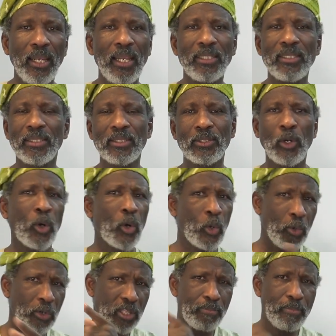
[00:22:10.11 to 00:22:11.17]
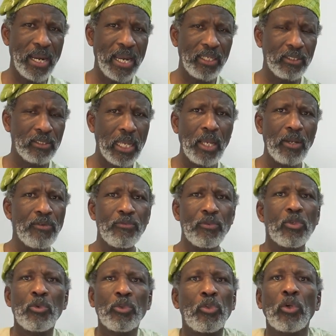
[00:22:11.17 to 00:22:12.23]
let's conclude this by saying
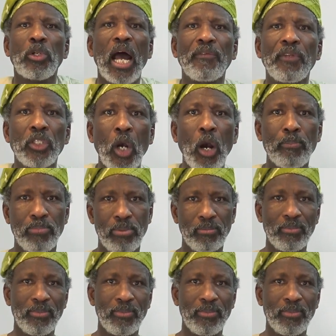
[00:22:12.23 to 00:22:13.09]
we don't have a job.